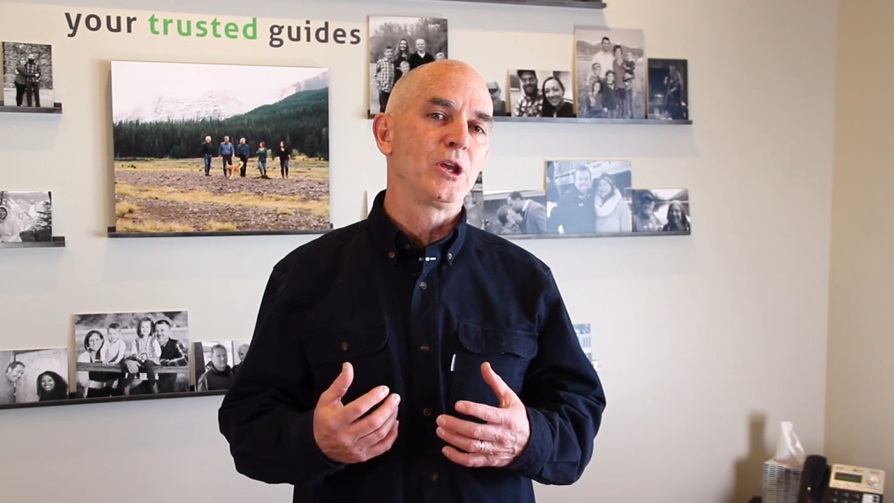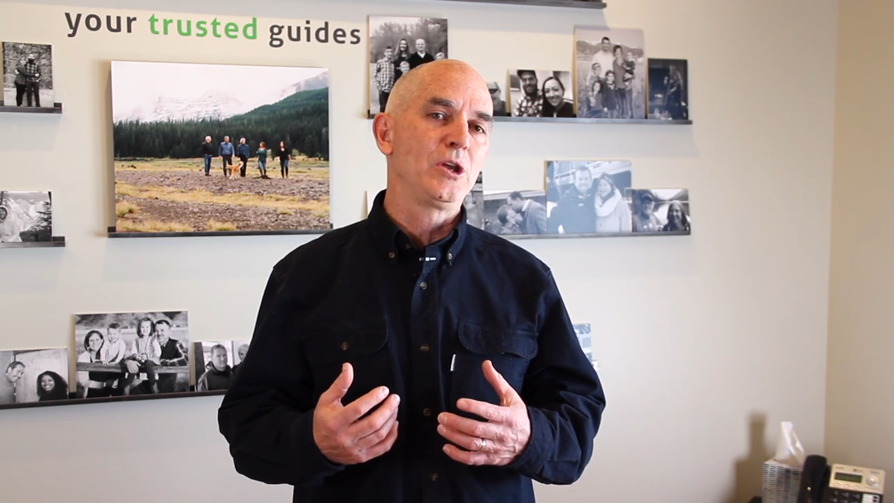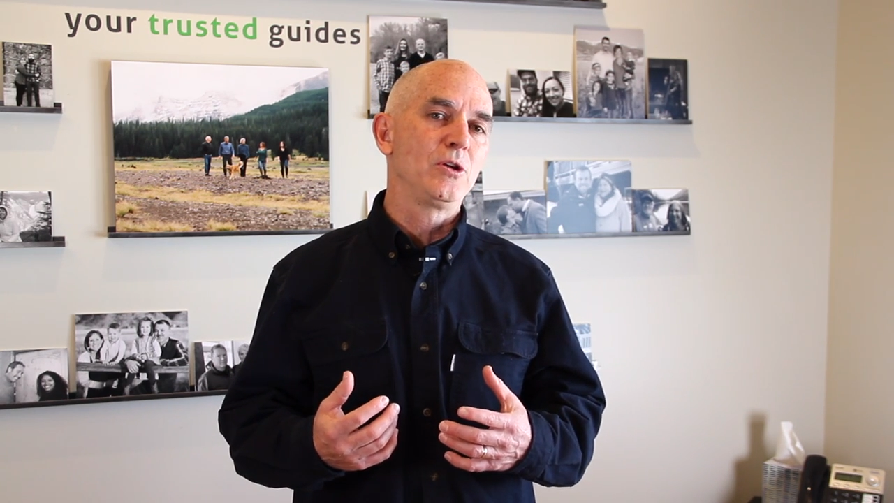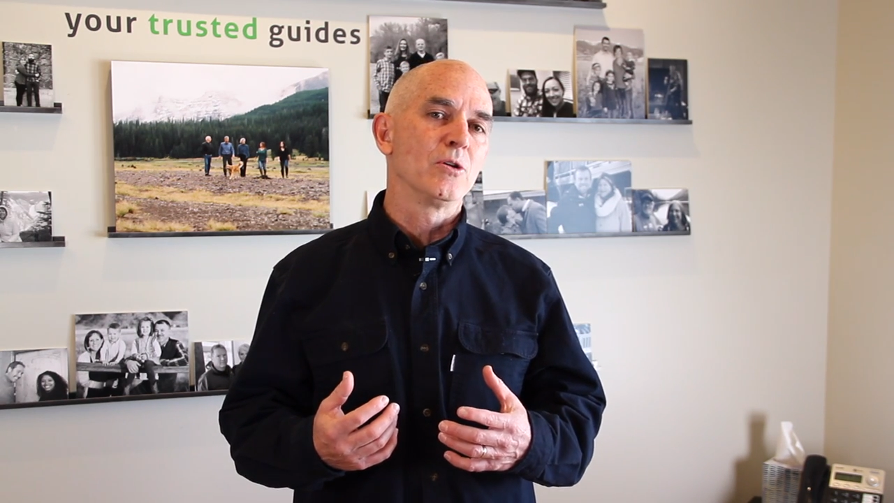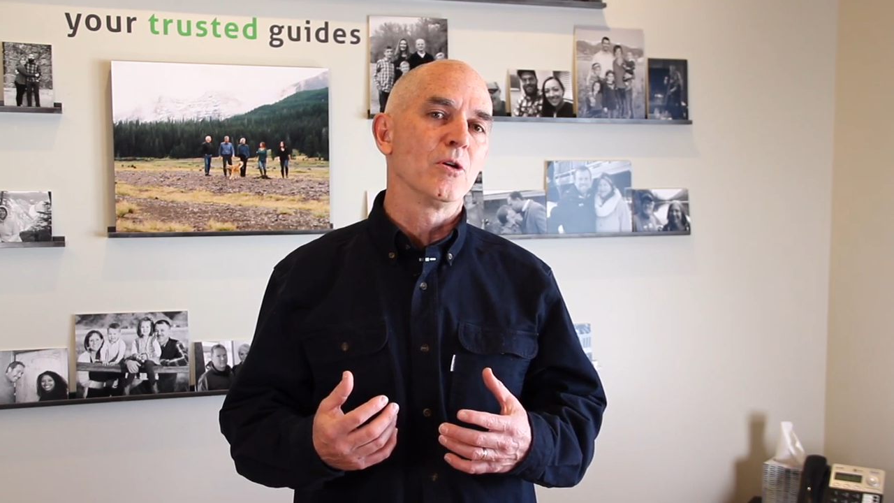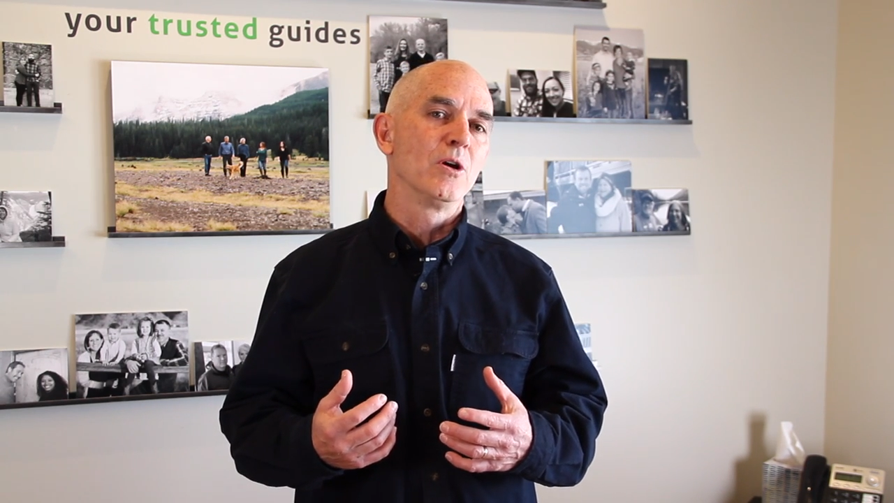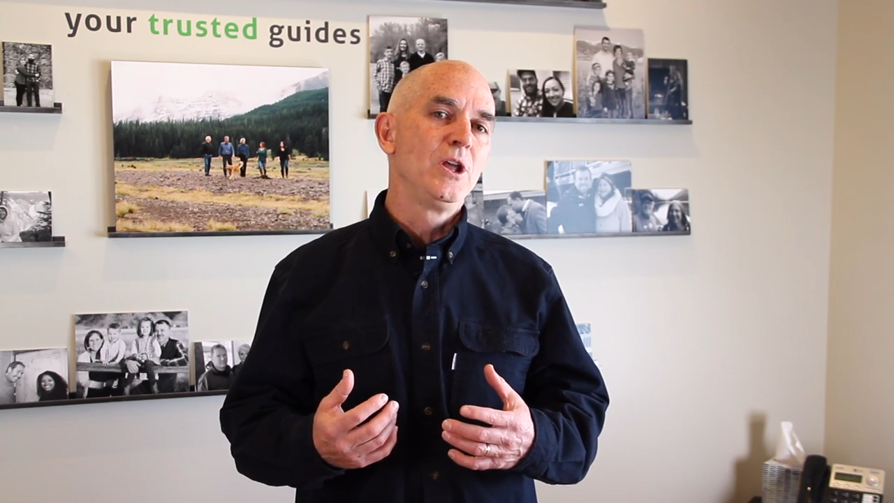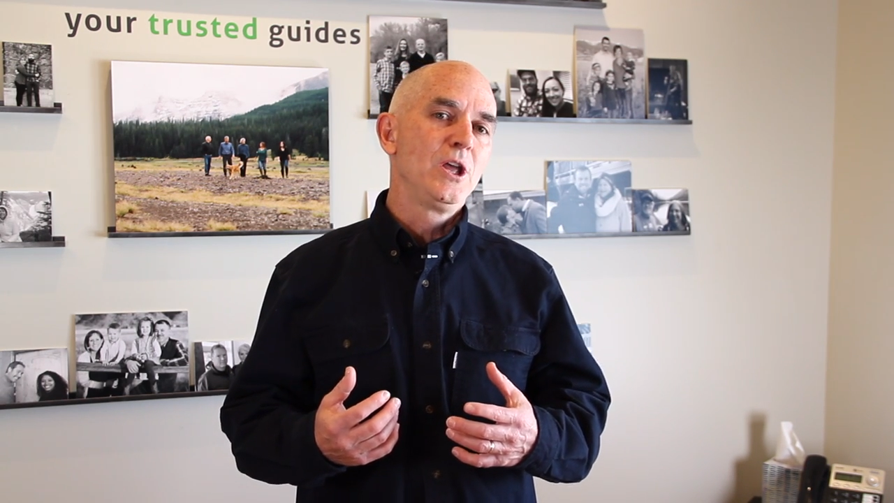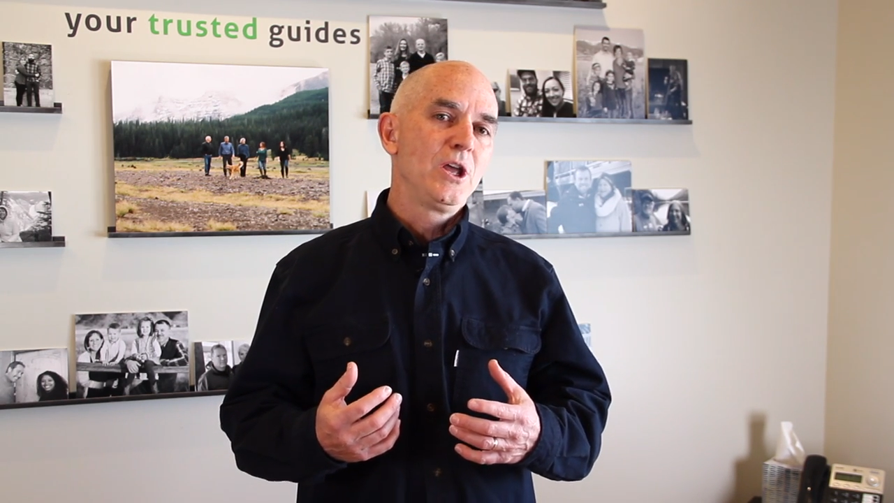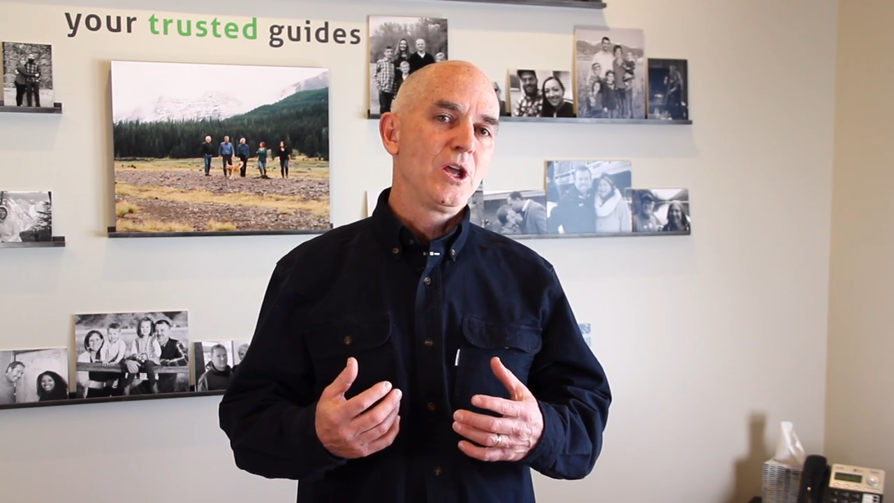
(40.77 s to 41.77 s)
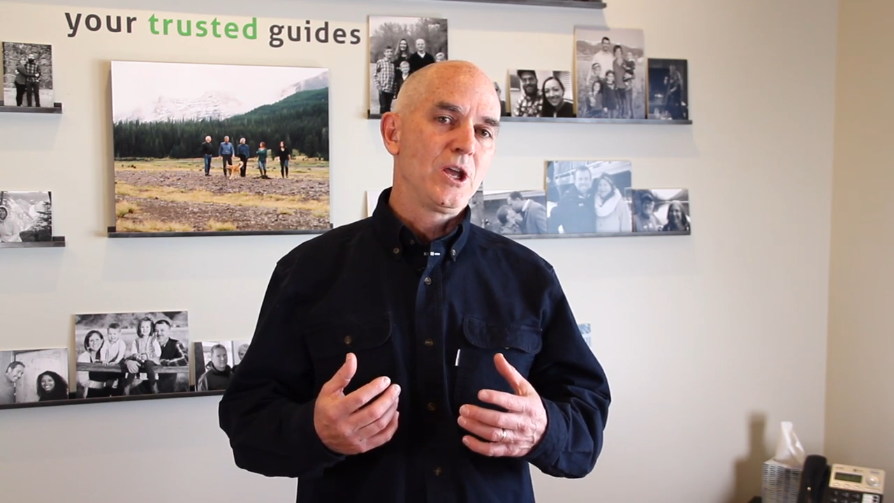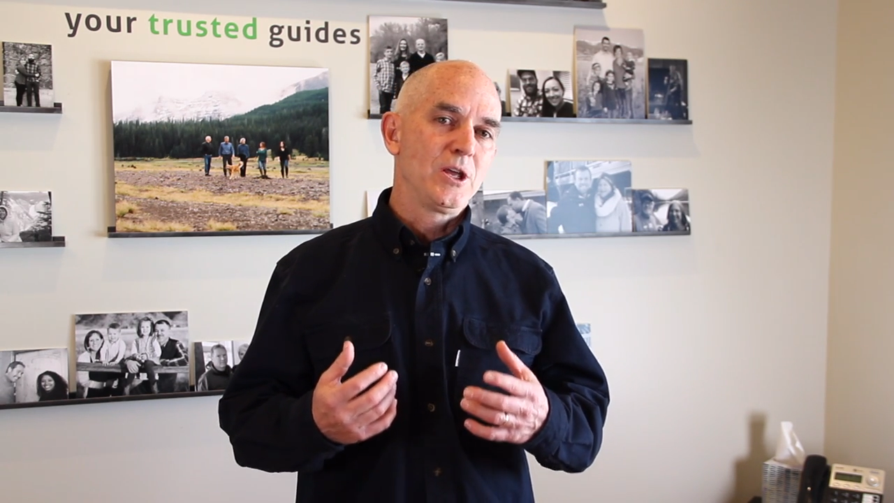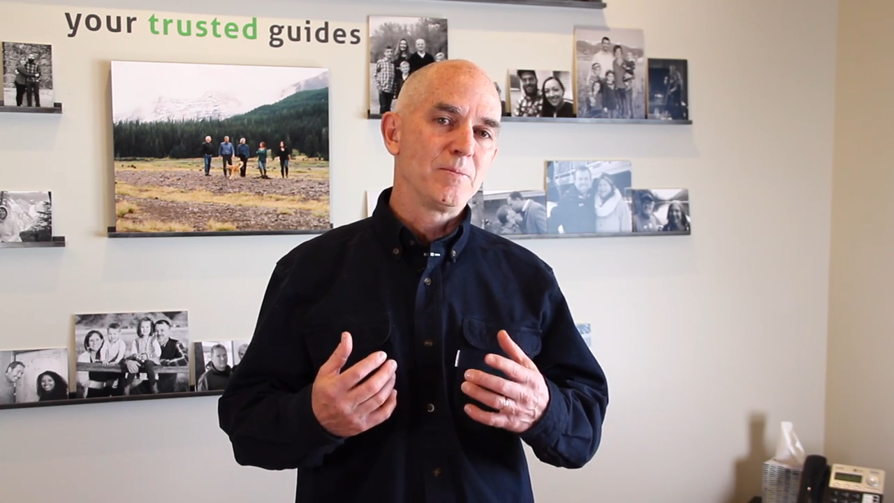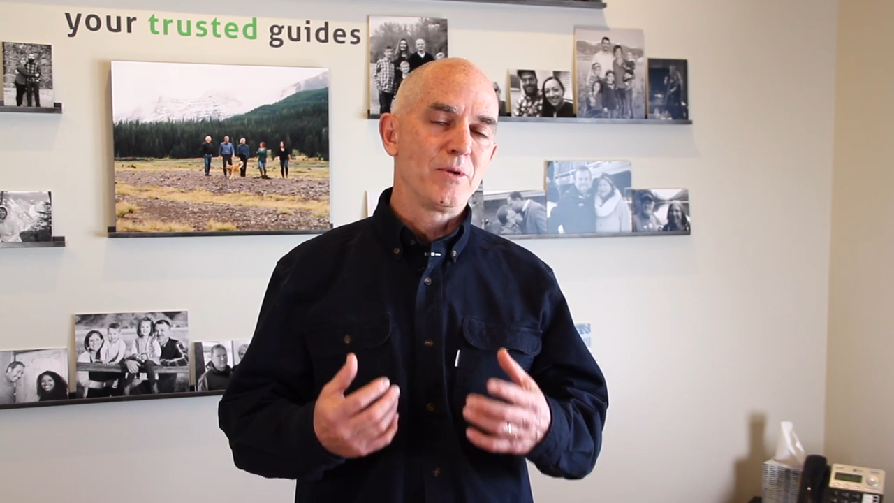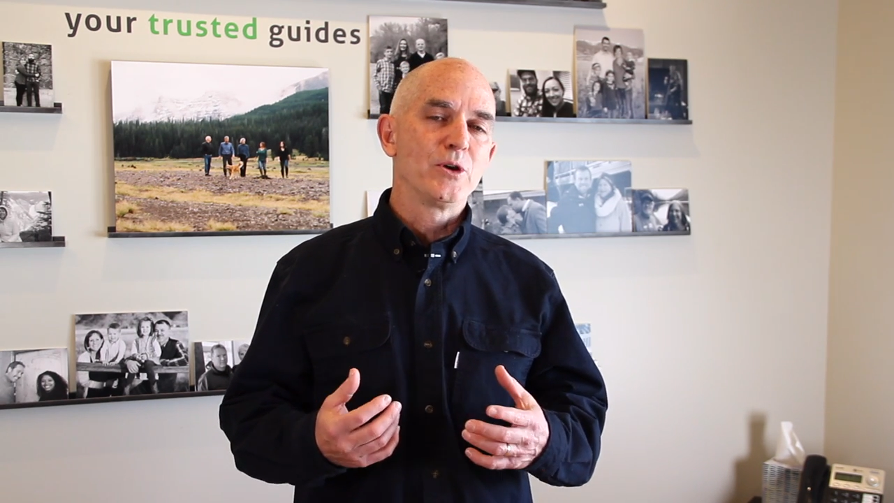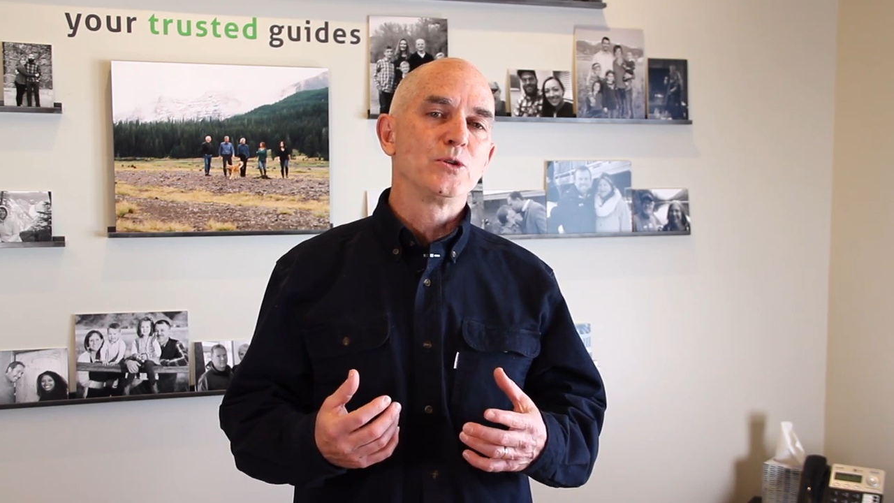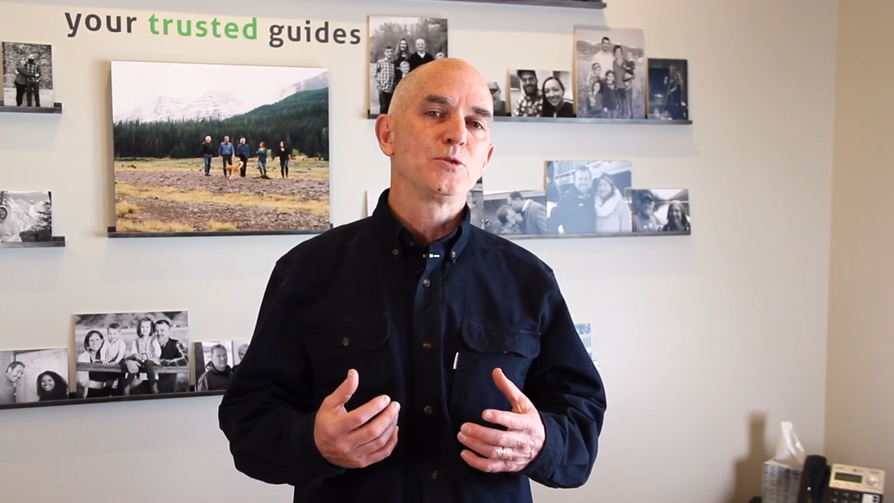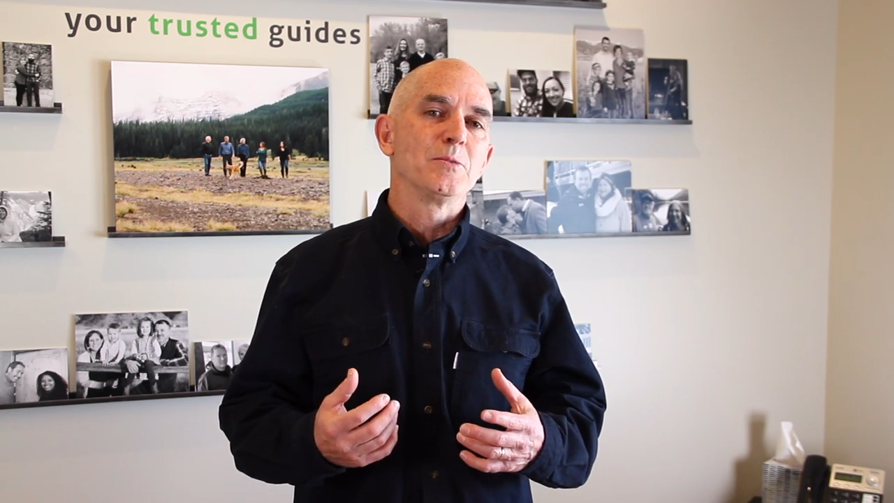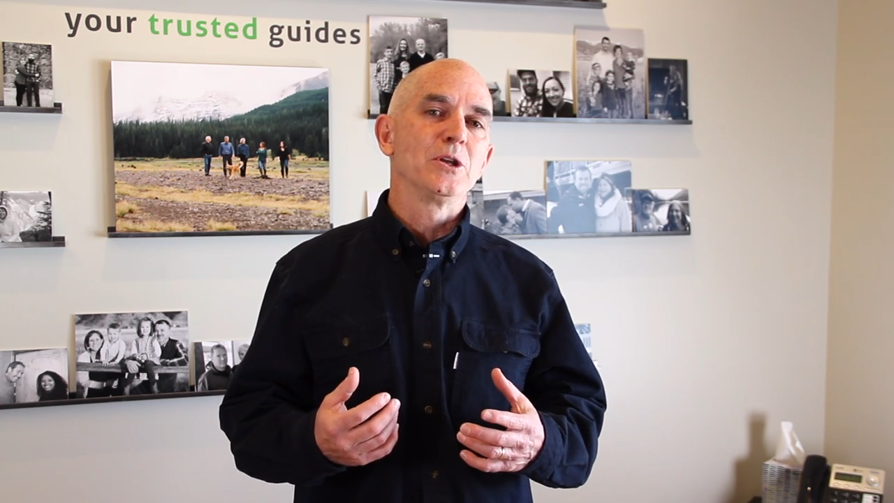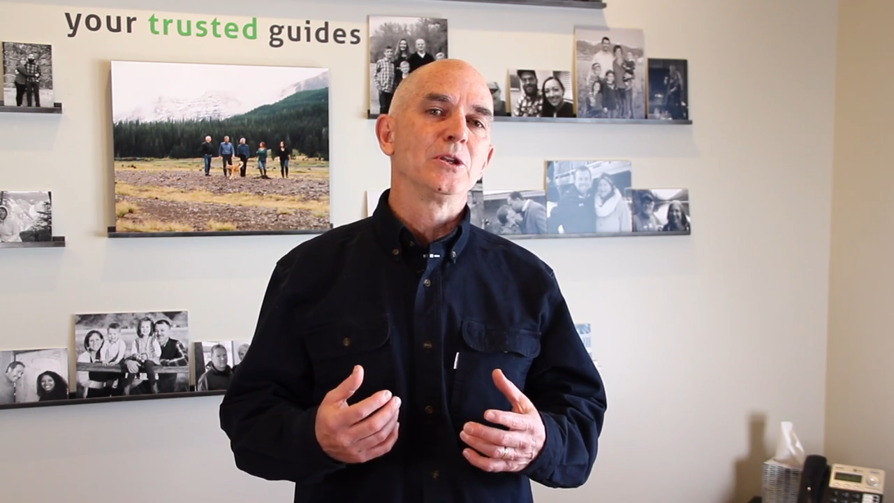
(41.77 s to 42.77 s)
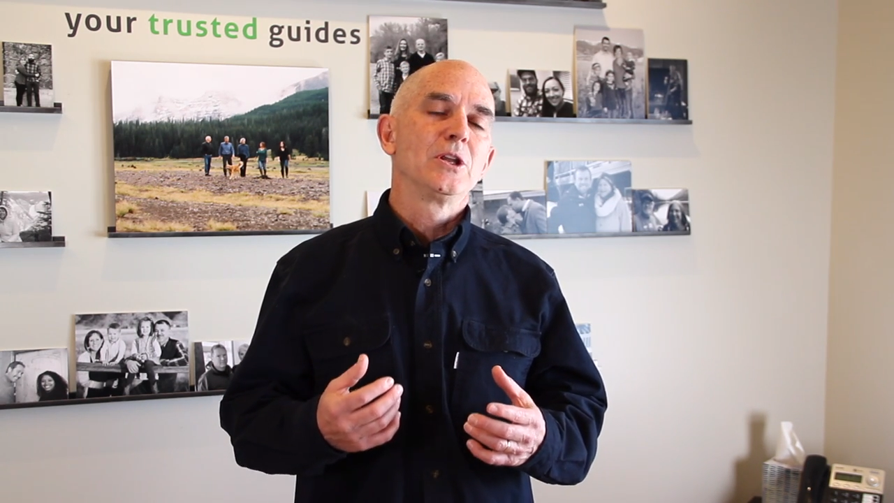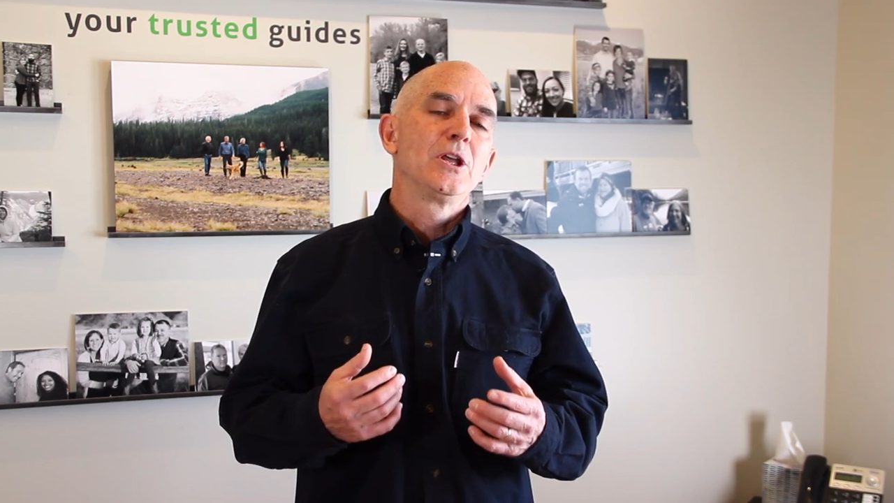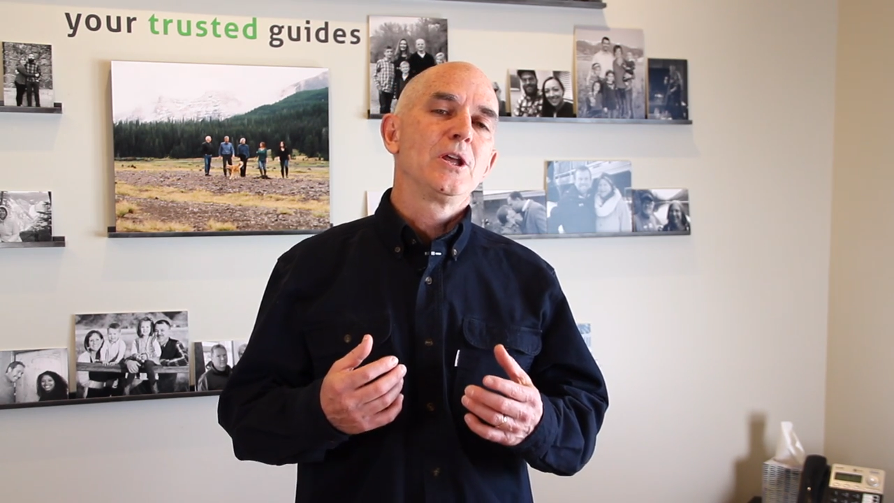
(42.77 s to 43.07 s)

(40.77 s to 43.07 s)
here in Bozeman.